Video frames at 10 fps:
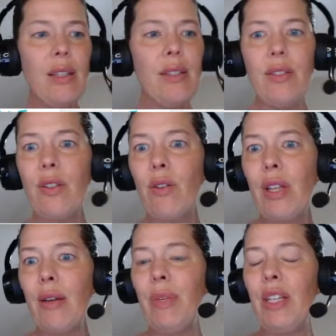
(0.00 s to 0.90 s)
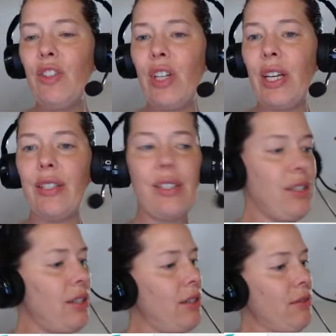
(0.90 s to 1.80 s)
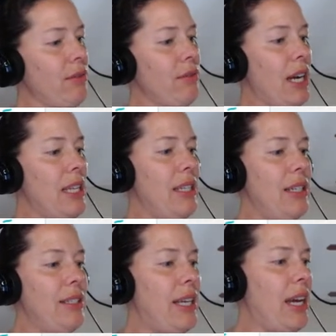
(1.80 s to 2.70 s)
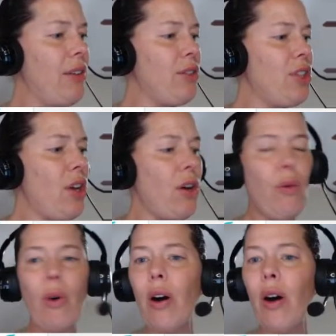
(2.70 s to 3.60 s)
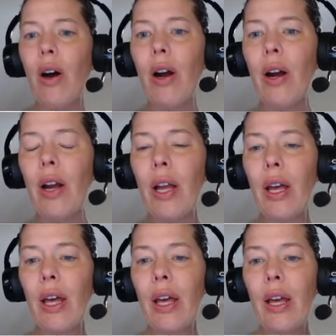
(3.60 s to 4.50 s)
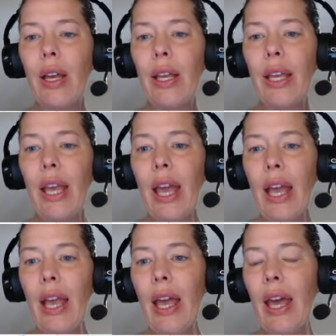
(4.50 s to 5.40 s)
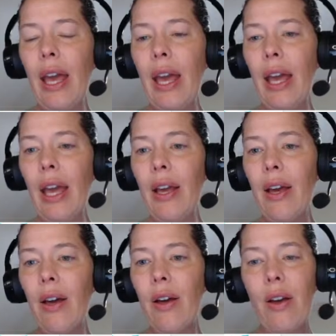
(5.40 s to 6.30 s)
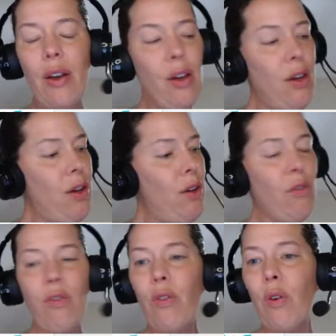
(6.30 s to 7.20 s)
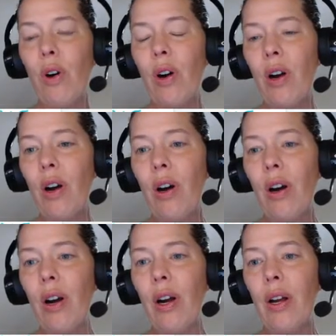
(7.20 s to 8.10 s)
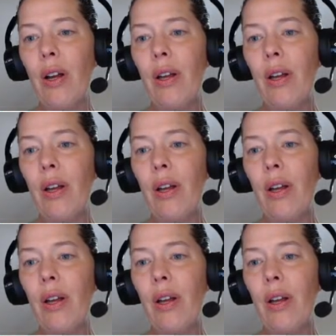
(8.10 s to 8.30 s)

So let me just write these down. So our Ka for our